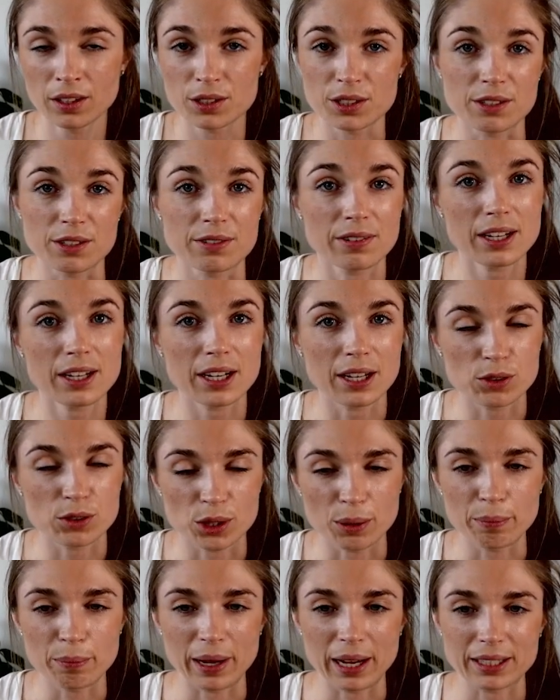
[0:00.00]
So if I now
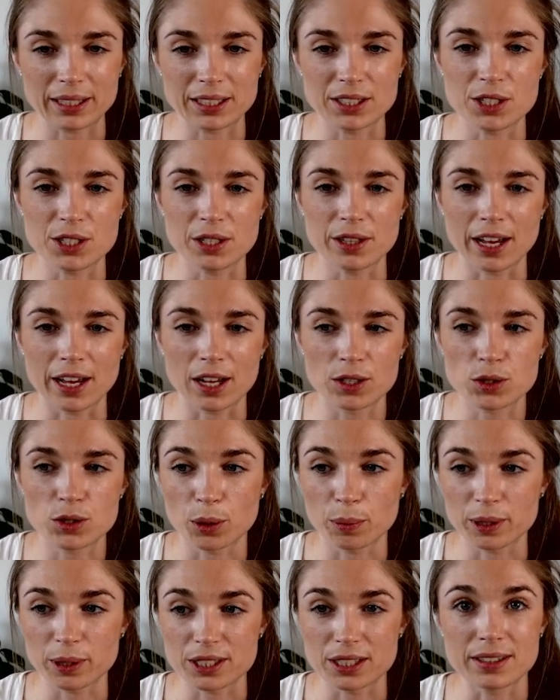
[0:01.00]
jump back into that
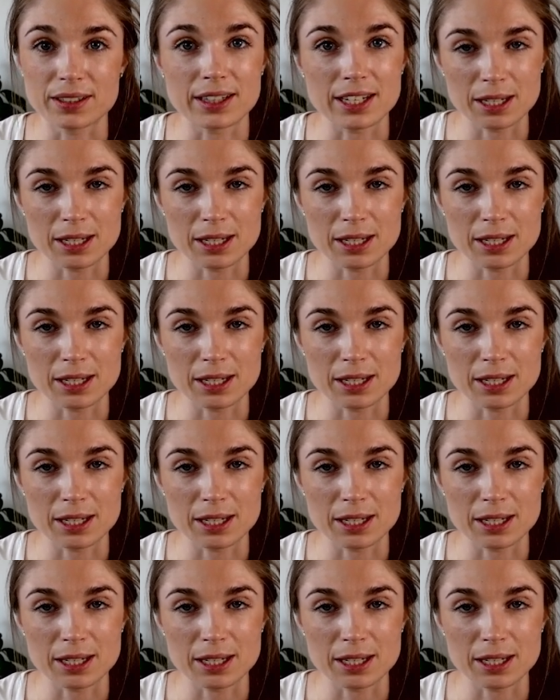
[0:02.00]
topics and